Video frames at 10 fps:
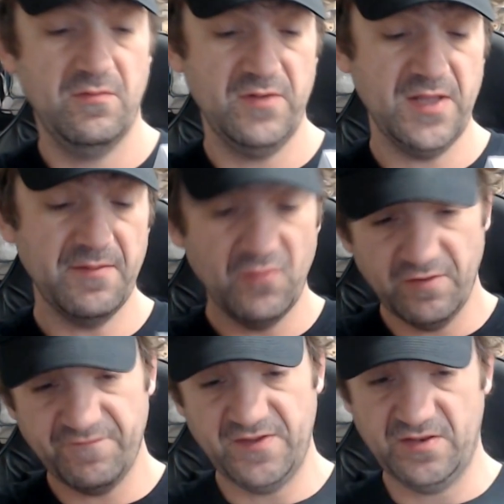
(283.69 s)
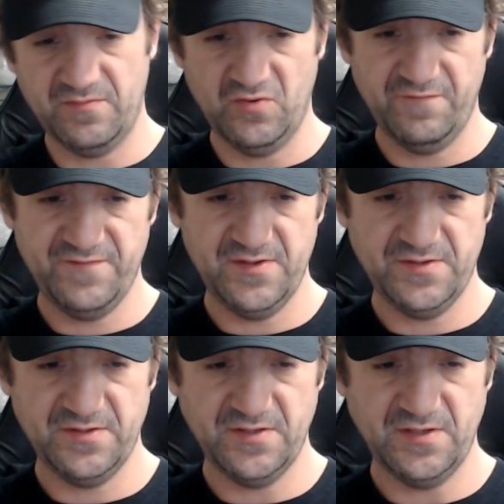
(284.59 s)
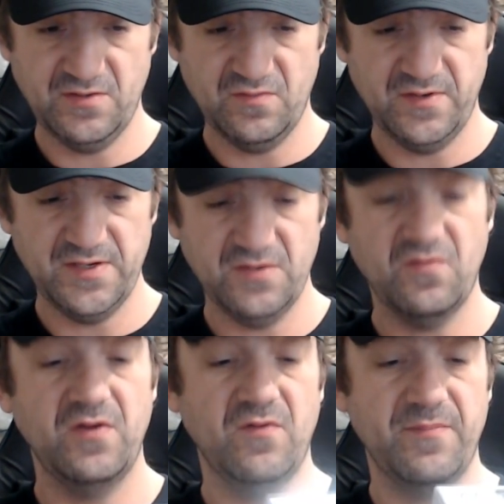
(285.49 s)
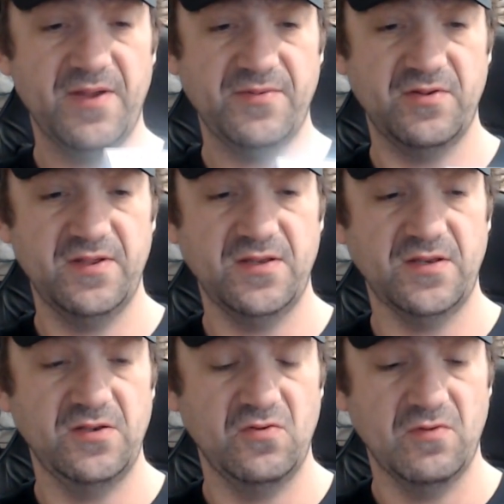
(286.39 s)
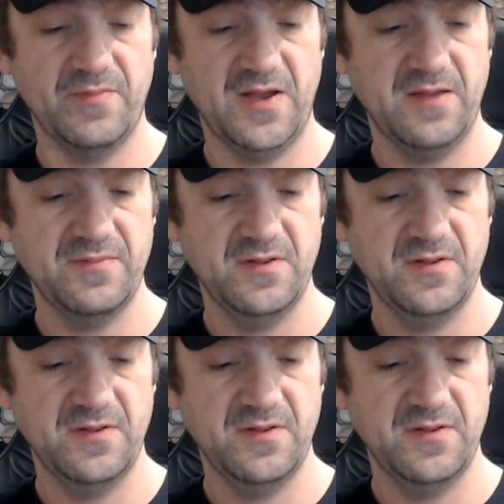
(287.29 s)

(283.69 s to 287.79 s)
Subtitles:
We got Morpheus. Morpheus is a 2021 pop. So he's a newer pop.